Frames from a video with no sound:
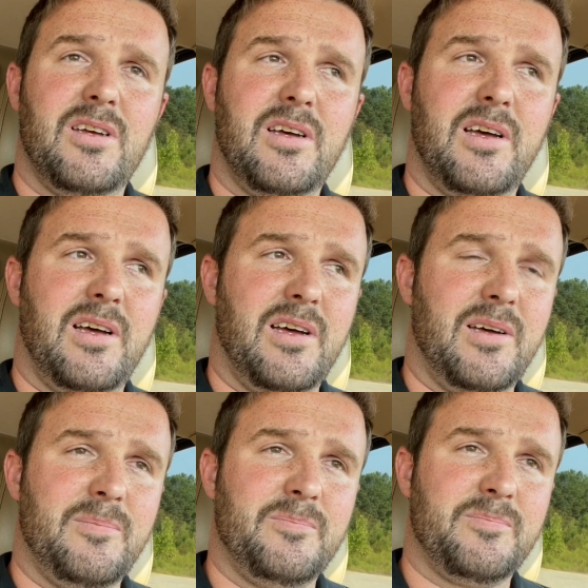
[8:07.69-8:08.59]

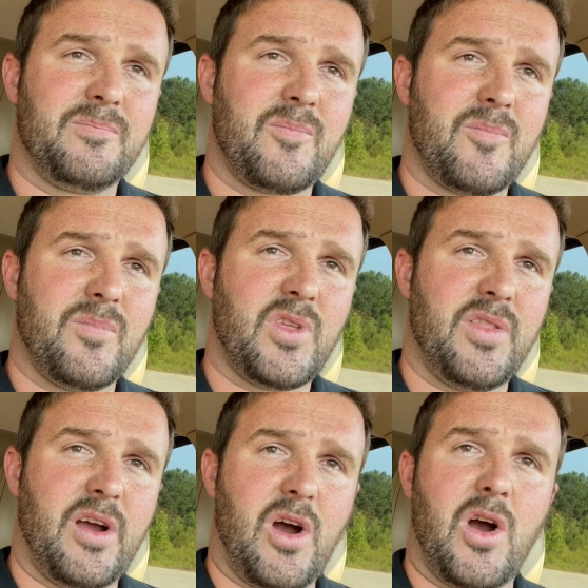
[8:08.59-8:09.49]

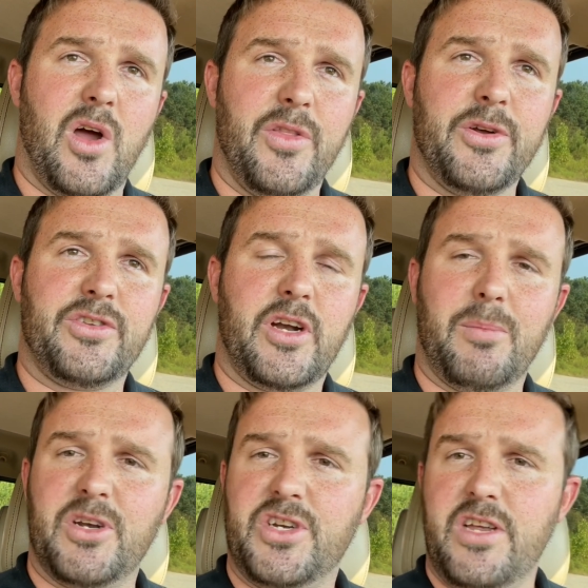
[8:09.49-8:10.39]
There are others that are
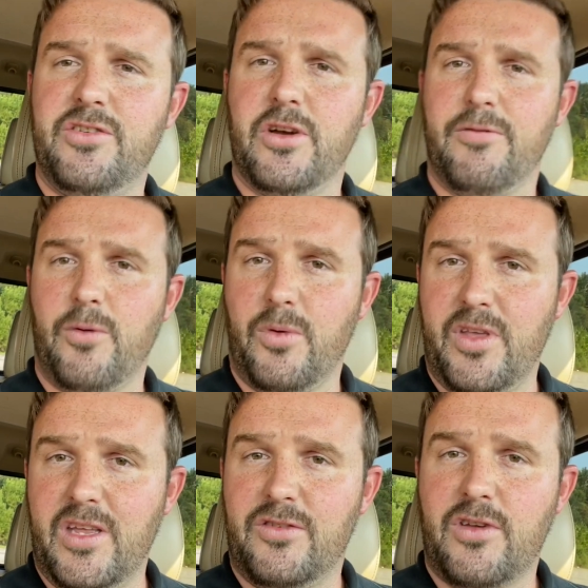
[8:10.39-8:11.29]
much easier for
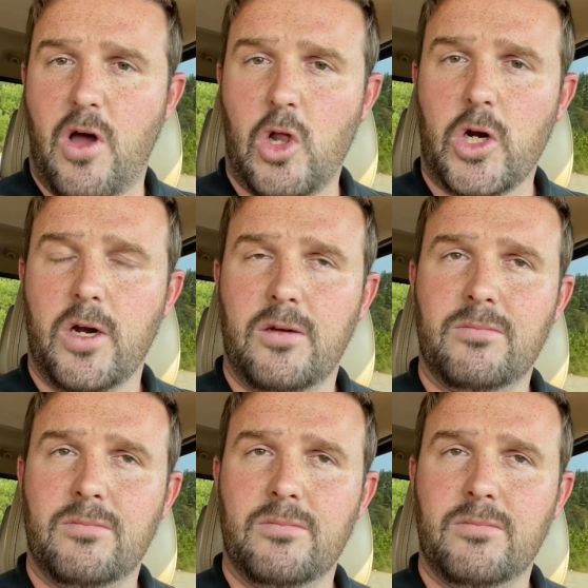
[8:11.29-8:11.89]
the installer.